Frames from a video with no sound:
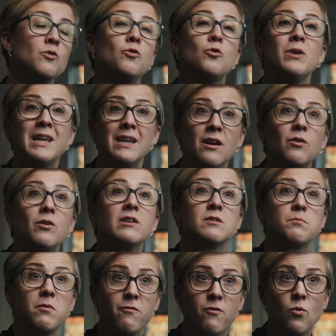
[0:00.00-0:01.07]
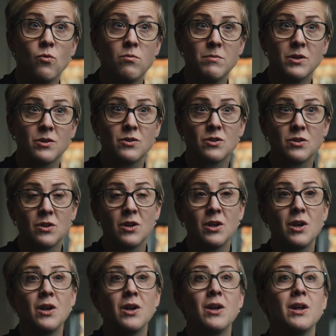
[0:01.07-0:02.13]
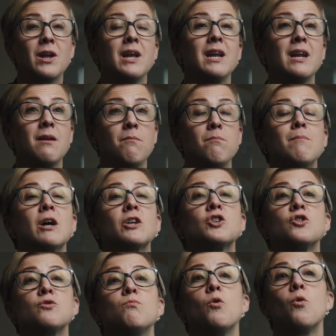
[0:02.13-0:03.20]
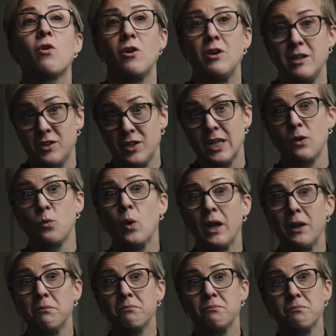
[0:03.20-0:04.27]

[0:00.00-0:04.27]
to increase performance in a much more holistic way.